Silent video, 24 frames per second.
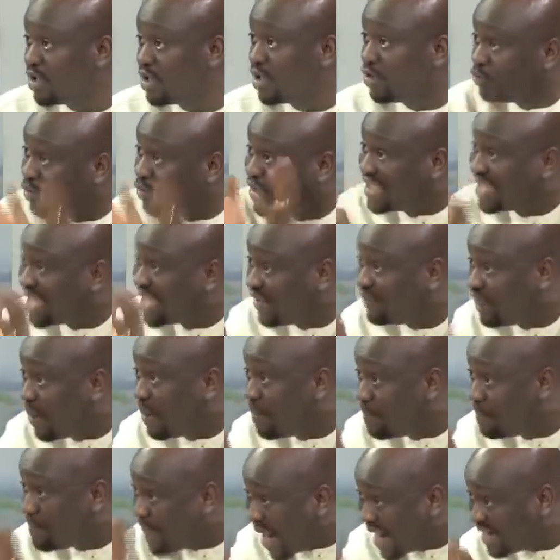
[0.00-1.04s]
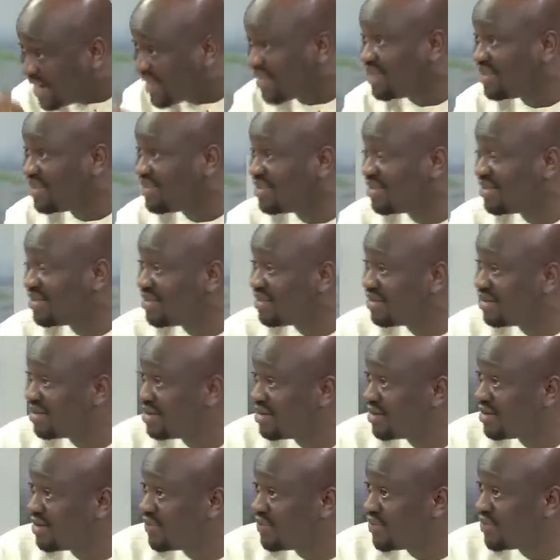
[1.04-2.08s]
receiving money
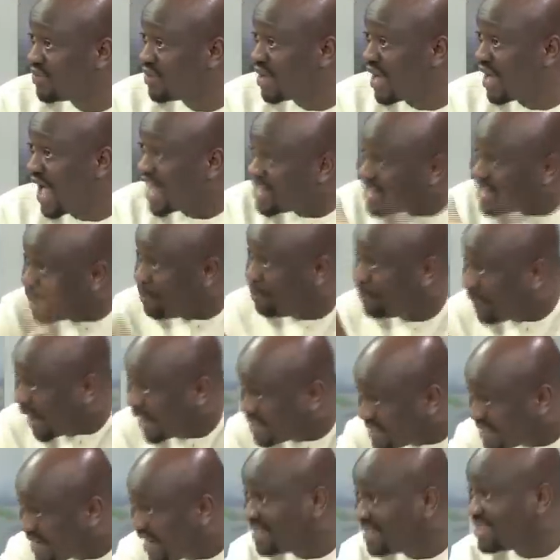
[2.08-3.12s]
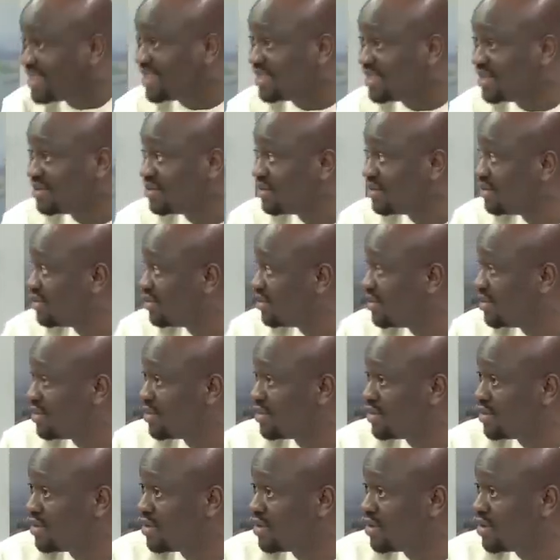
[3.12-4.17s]
at the presidency.
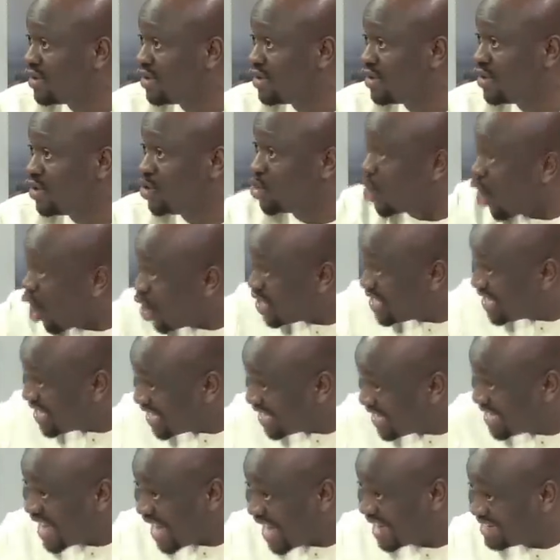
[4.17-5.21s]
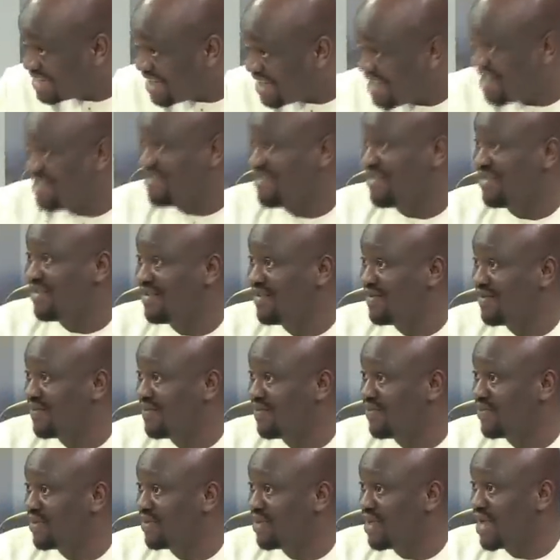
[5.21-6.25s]
Your leader then,
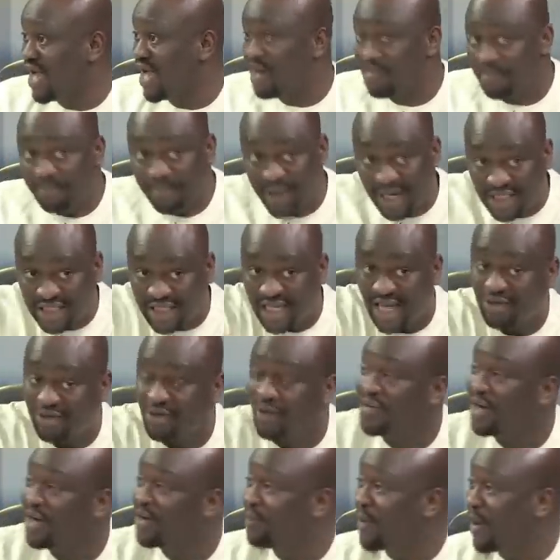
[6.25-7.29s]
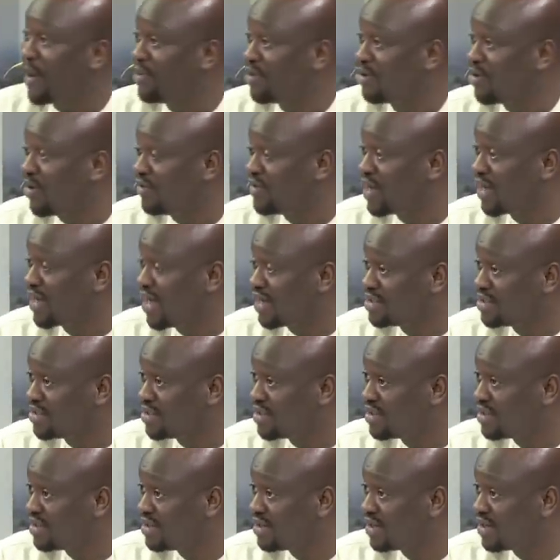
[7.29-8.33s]
and president of the Republic of the
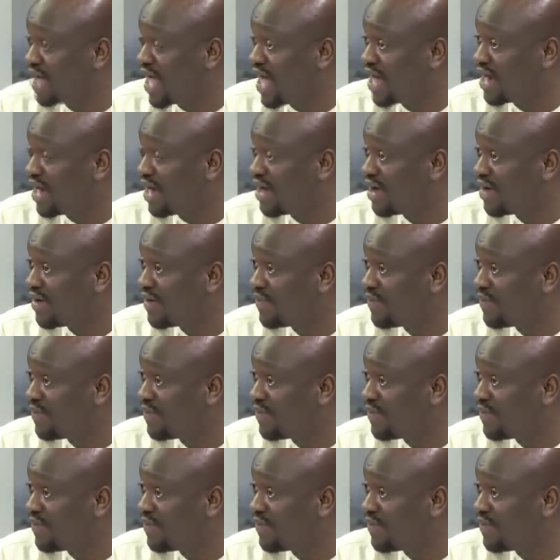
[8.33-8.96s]
country, Ghana,